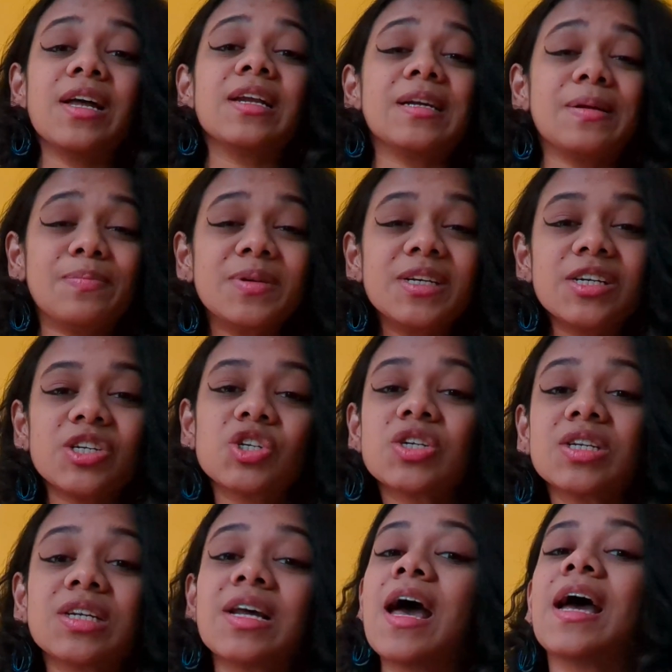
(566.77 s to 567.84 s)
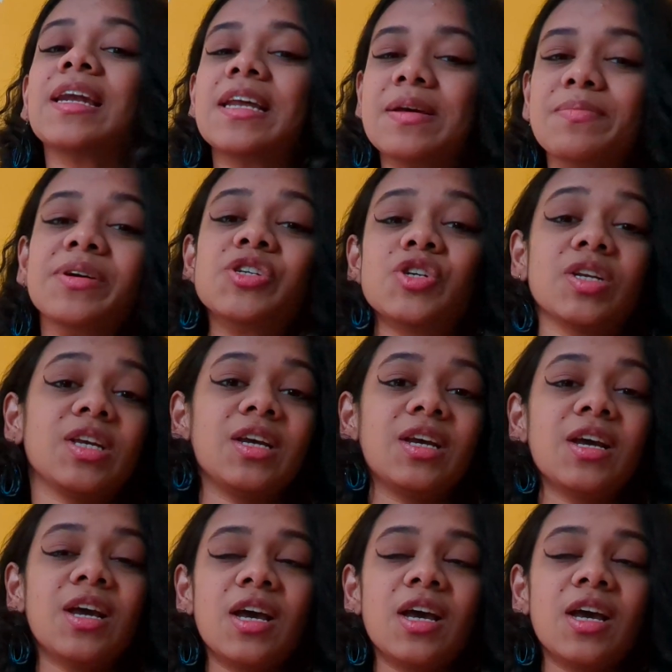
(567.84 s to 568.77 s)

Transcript: repetition, and imagery.